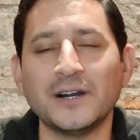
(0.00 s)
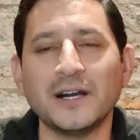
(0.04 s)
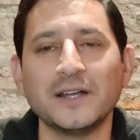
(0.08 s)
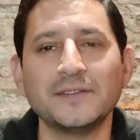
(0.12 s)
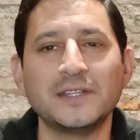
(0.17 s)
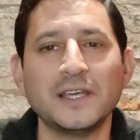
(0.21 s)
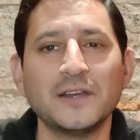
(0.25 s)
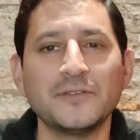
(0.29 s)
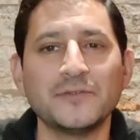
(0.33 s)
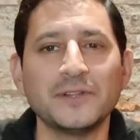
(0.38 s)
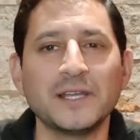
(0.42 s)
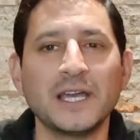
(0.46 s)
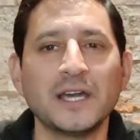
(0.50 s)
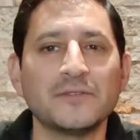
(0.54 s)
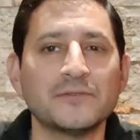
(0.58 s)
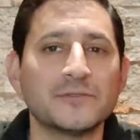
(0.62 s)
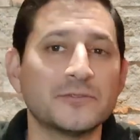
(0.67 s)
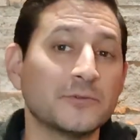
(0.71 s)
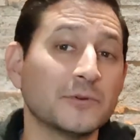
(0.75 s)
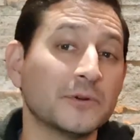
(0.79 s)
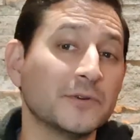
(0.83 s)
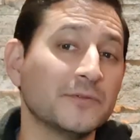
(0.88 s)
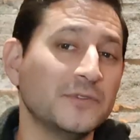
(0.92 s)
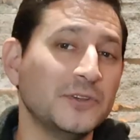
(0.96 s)
I'll definitely
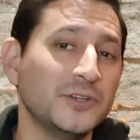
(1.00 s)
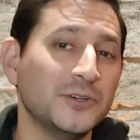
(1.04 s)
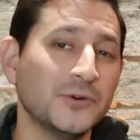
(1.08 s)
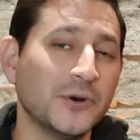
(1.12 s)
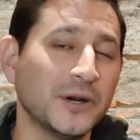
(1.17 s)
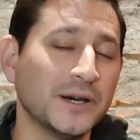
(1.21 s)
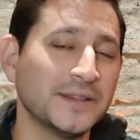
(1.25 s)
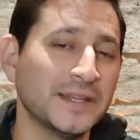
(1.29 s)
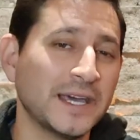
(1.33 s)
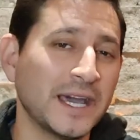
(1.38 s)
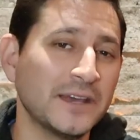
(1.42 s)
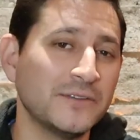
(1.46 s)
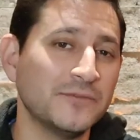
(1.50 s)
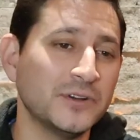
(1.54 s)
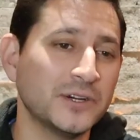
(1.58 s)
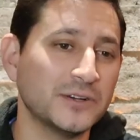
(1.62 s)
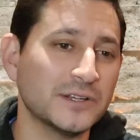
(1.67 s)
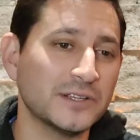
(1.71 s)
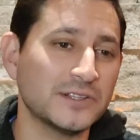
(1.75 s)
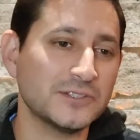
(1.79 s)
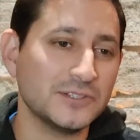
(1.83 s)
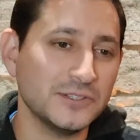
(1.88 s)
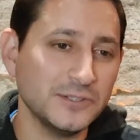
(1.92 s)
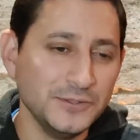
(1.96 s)
have a review on that
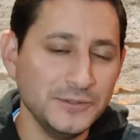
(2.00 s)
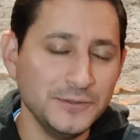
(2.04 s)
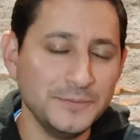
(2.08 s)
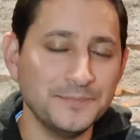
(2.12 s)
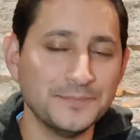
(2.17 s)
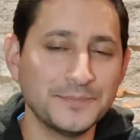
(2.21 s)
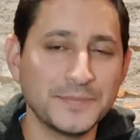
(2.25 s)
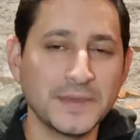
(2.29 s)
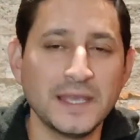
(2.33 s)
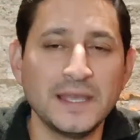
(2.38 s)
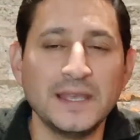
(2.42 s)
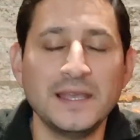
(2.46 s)
very soon.